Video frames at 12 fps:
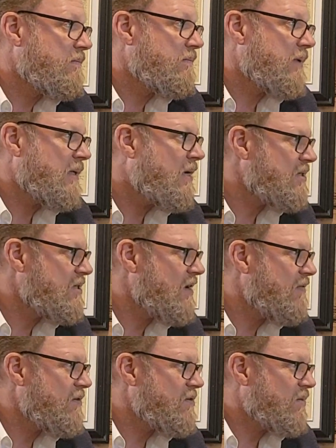and
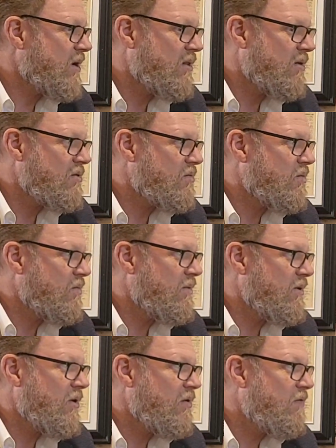unsafe is one of those
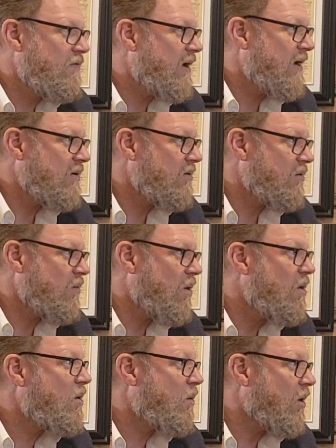newfangled
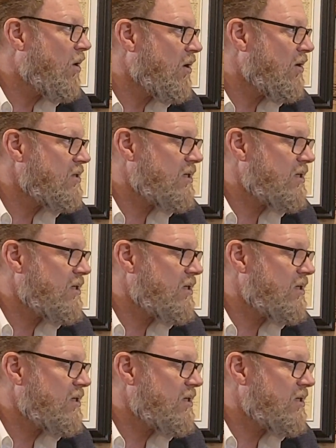woke words,